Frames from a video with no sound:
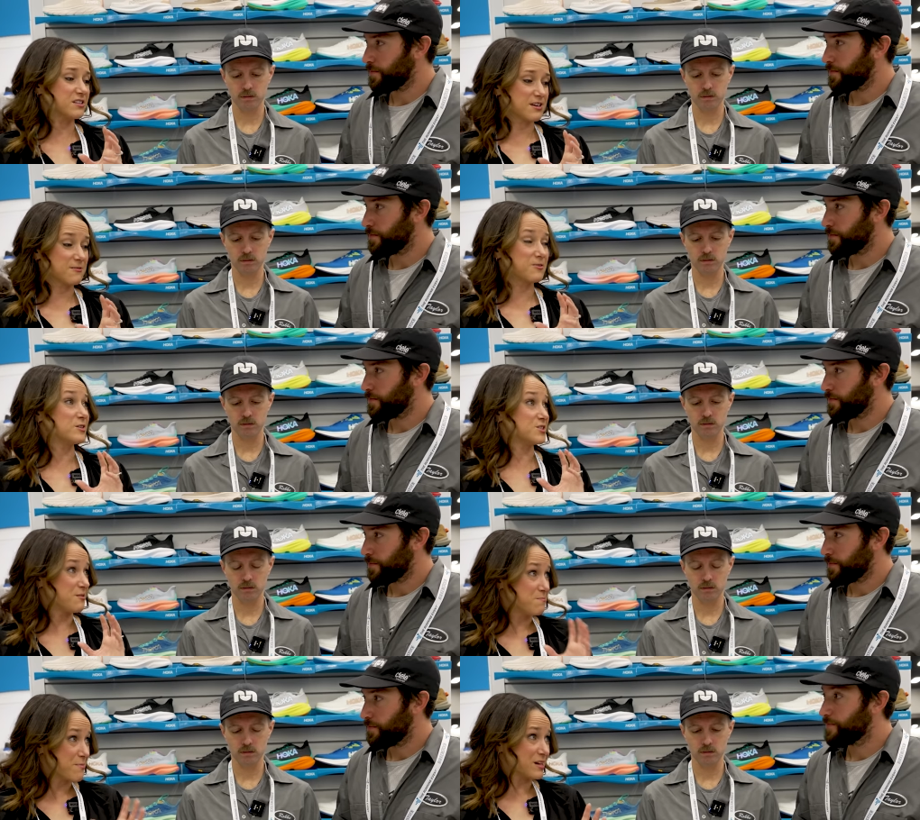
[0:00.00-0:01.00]
Speaker 1: the thing feels
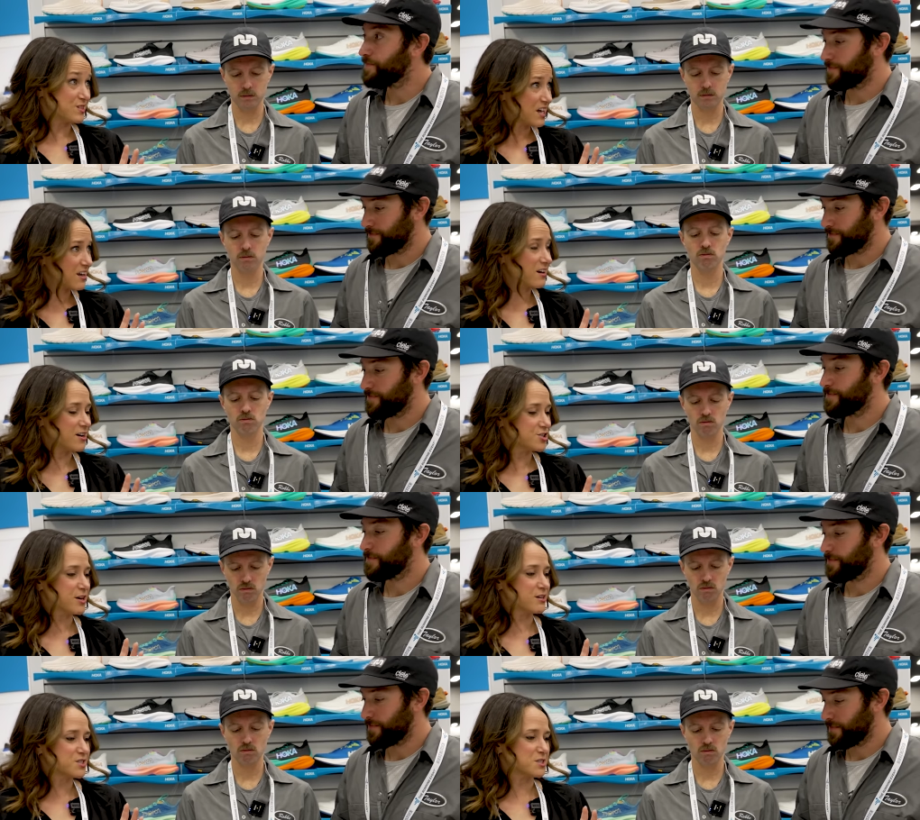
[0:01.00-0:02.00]
amazing on
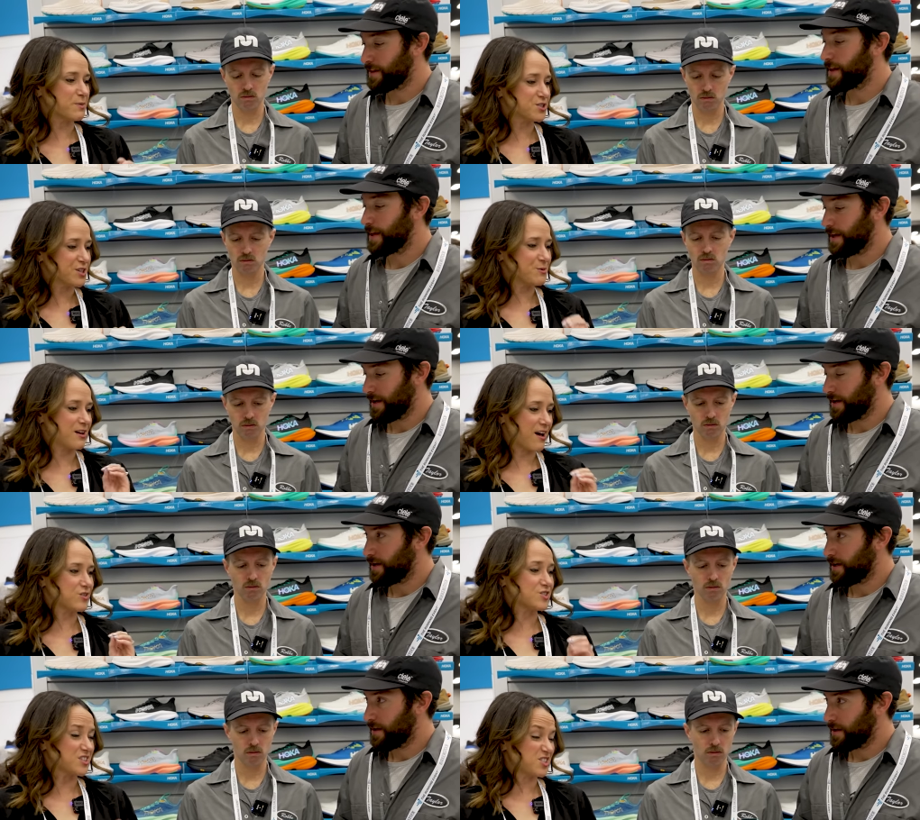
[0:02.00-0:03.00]
trails, especially when you have
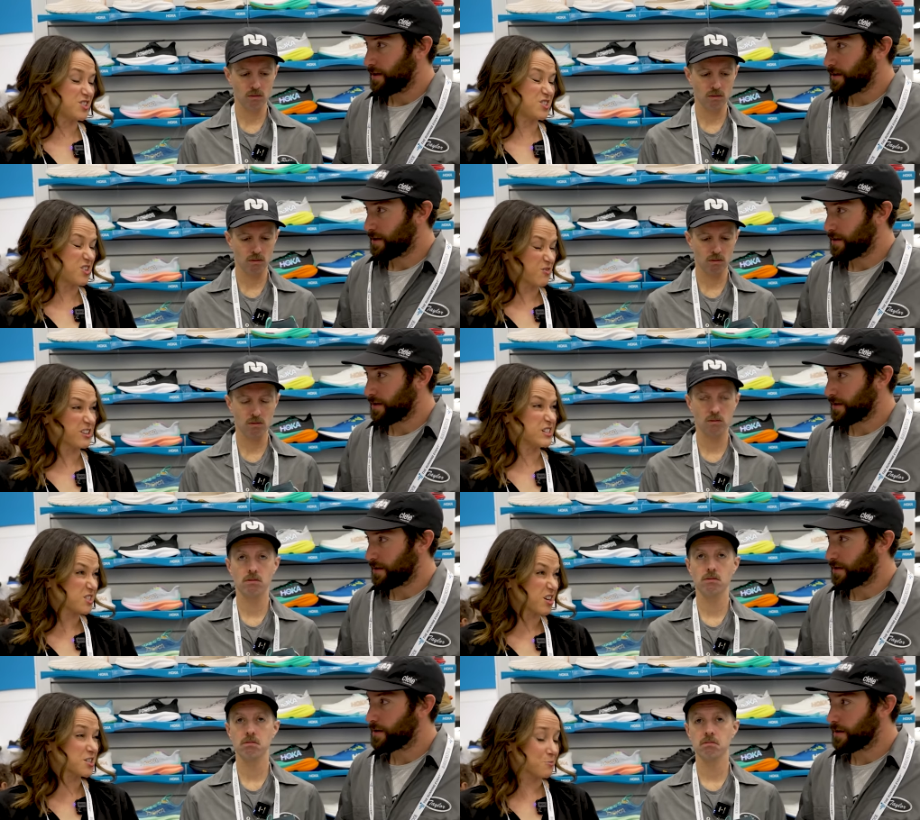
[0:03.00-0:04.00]
those sections you can really
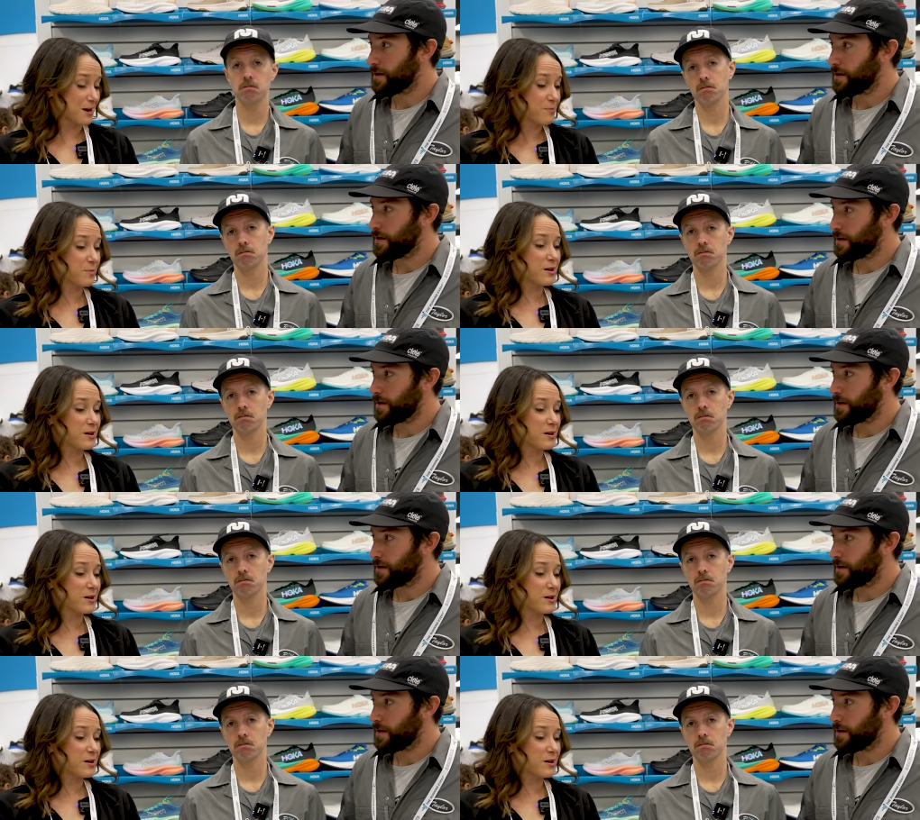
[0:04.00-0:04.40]
start to rip.